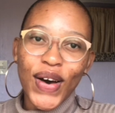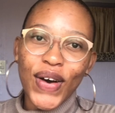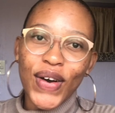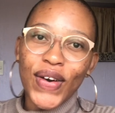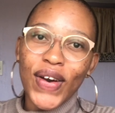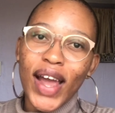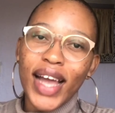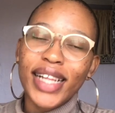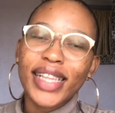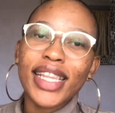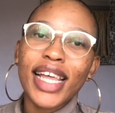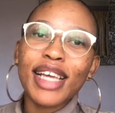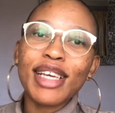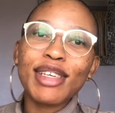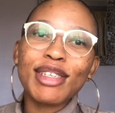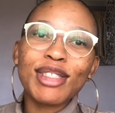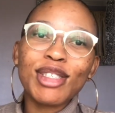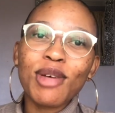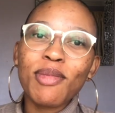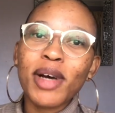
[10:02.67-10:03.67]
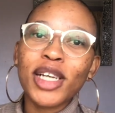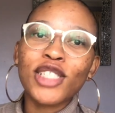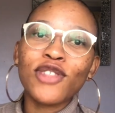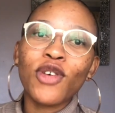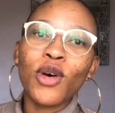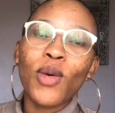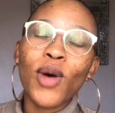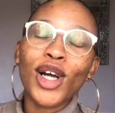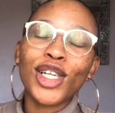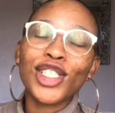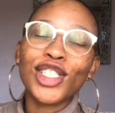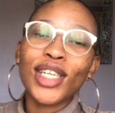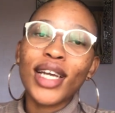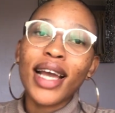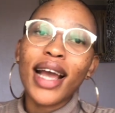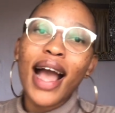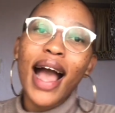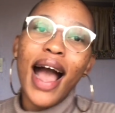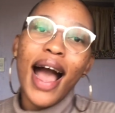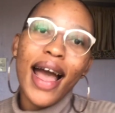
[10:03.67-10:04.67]
Alright, thank you so much for
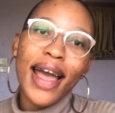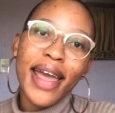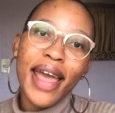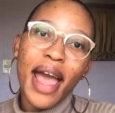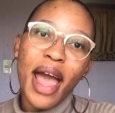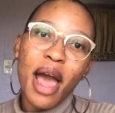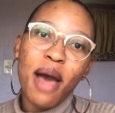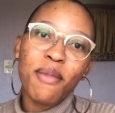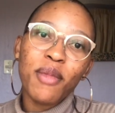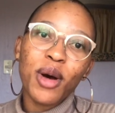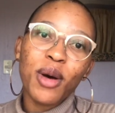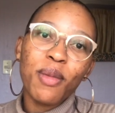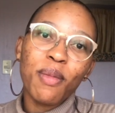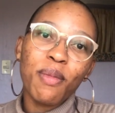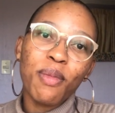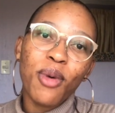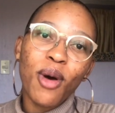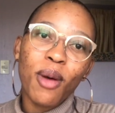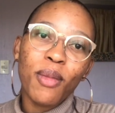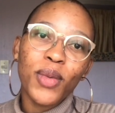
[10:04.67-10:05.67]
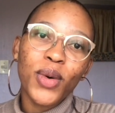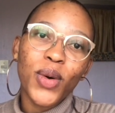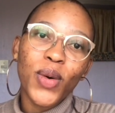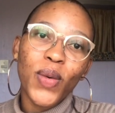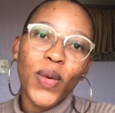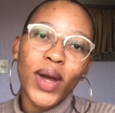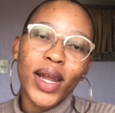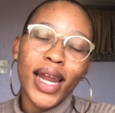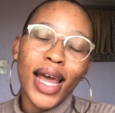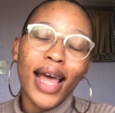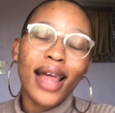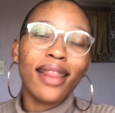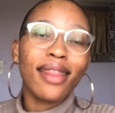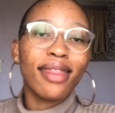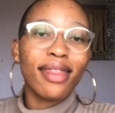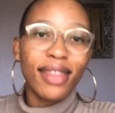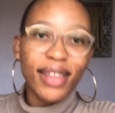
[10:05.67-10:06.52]
watching. I am Mpo Mokoena.